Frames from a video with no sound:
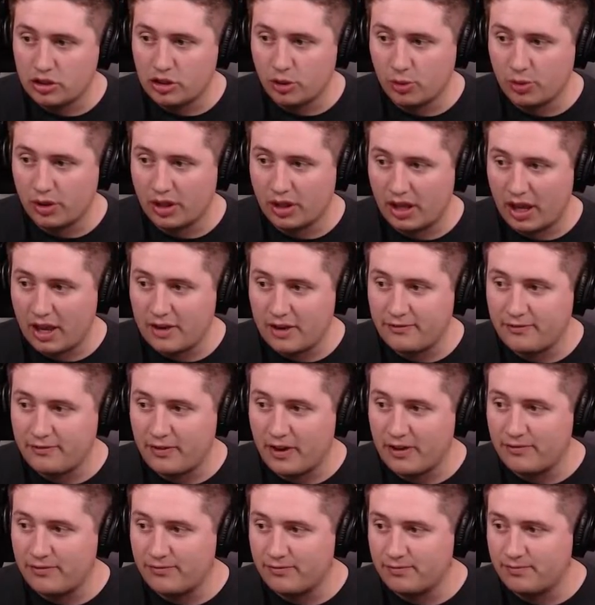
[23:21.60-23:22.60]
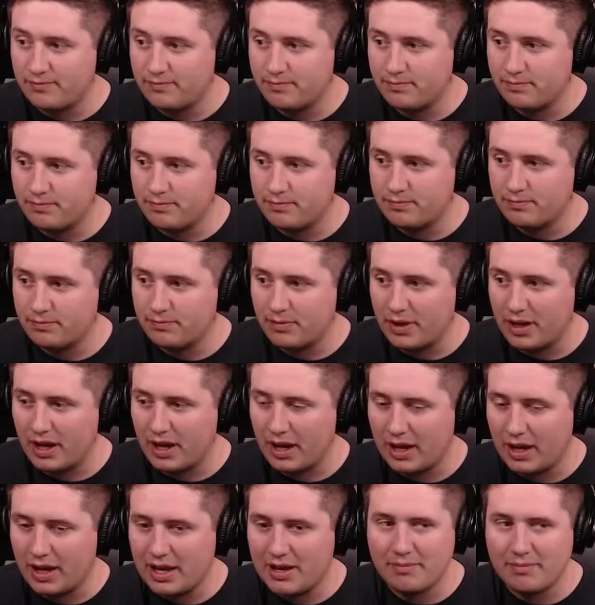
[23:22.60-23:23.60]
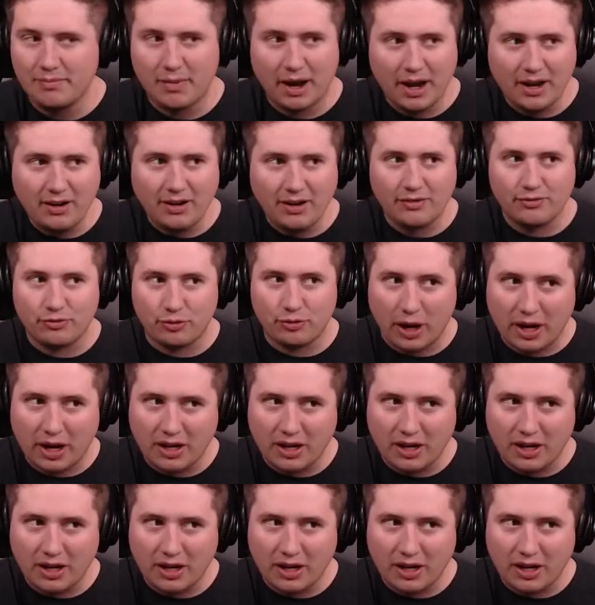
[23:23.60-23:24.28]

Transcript: So like if if it might have